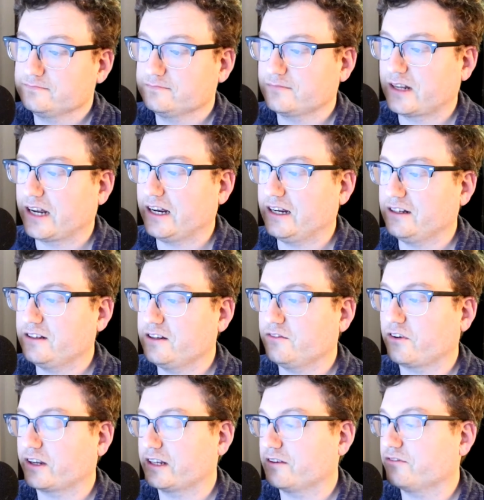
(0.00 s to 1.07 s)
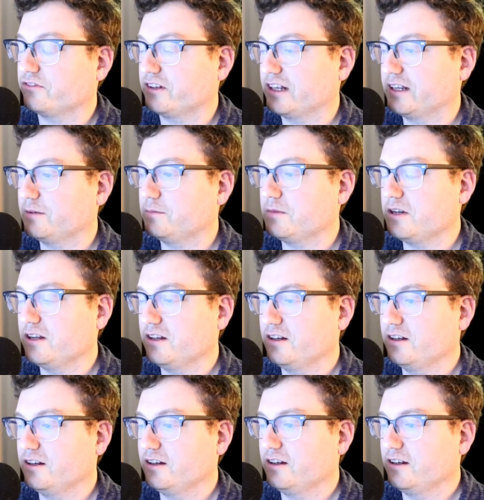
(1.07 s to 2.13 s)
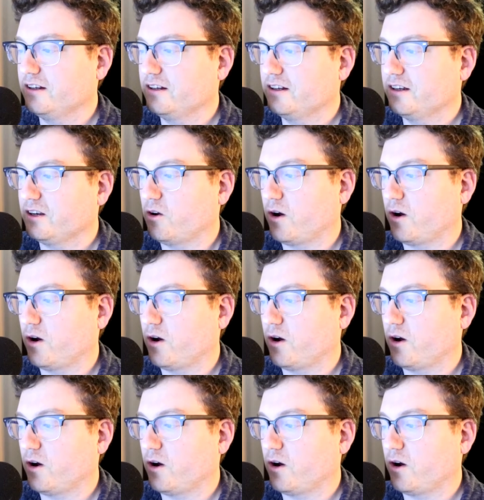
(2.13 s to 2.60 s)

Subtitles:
And if I get flamed, you know,